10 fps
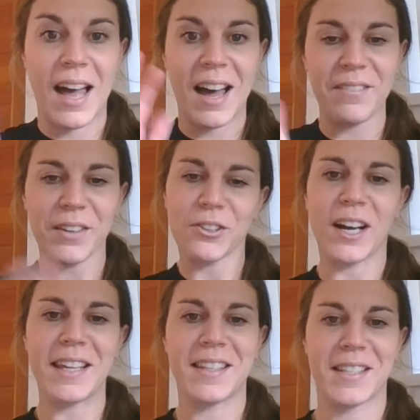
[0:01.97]
Hi, fifth
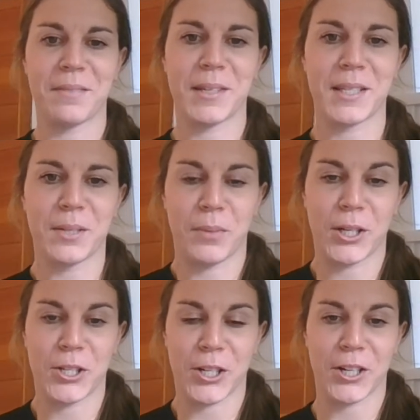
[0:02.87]
grade. This is Mrs.
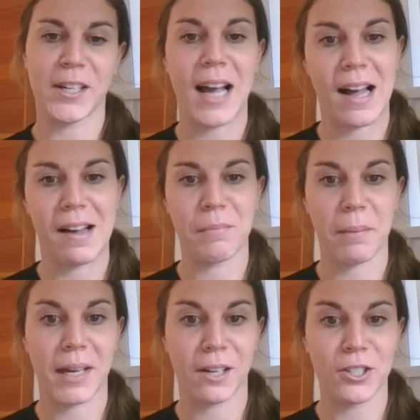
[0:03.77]
Pritchard.
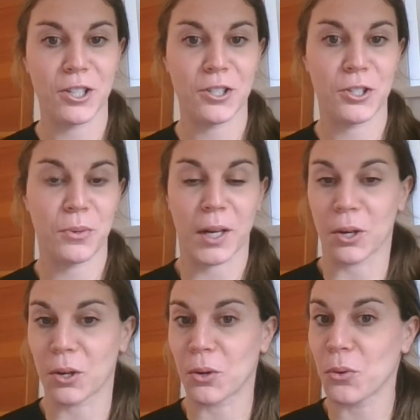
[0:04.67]
I'm here to just do a
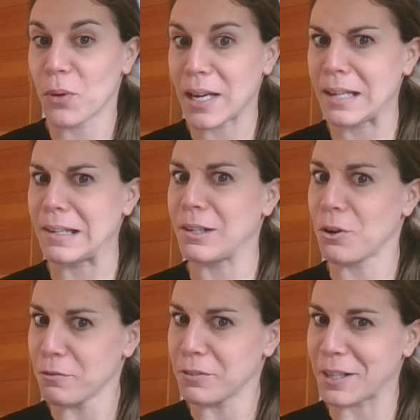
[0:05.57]
quick,
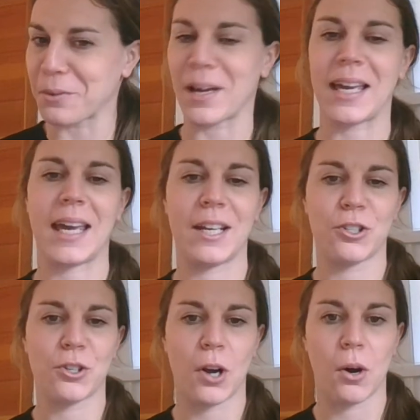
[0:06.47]
hopefully quick
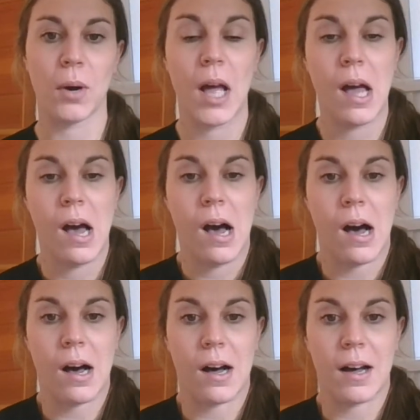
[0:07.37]
intro
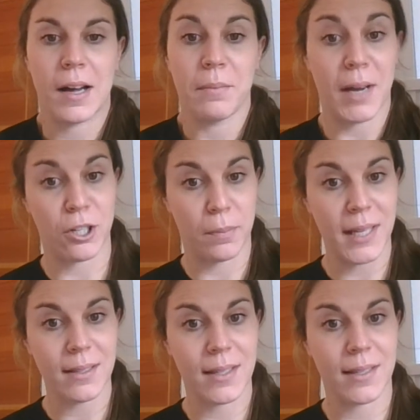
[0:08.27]
on
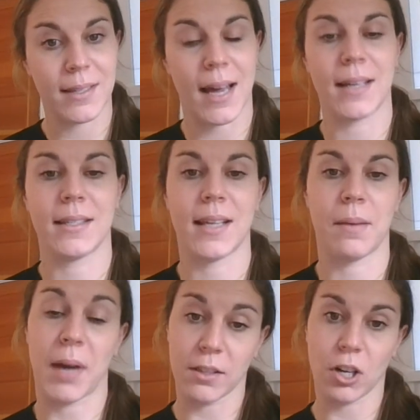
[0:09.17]
measurement, since that is
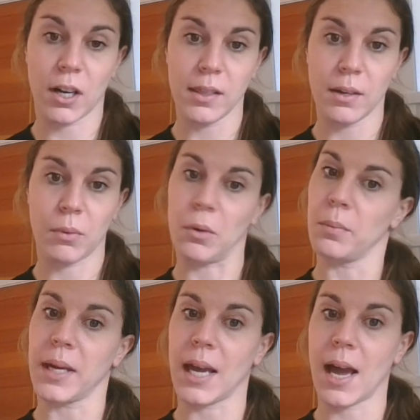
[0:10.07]
a math target that we will
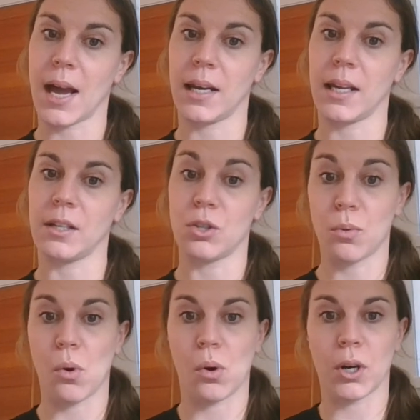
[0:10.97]
be heading
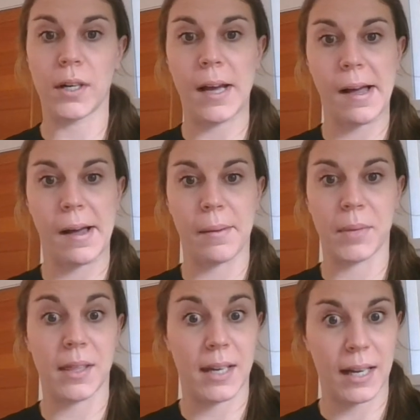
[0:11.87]
toward
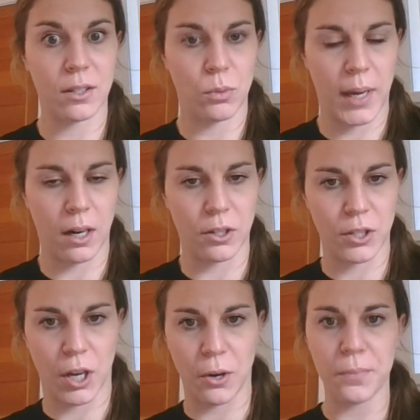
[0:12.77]
in the next week or
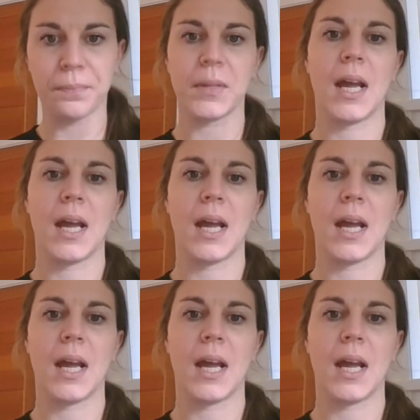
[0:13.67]
so.